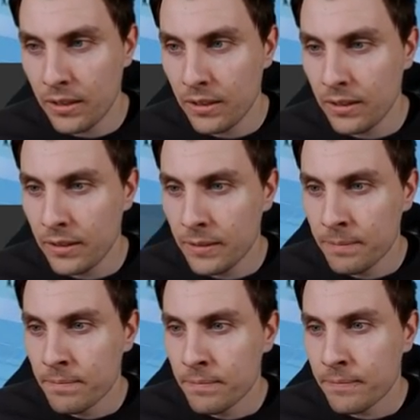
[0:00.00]

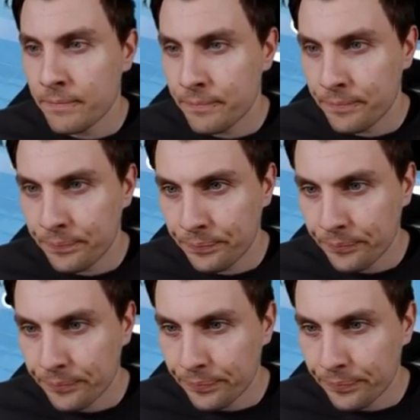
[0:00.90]
(silence)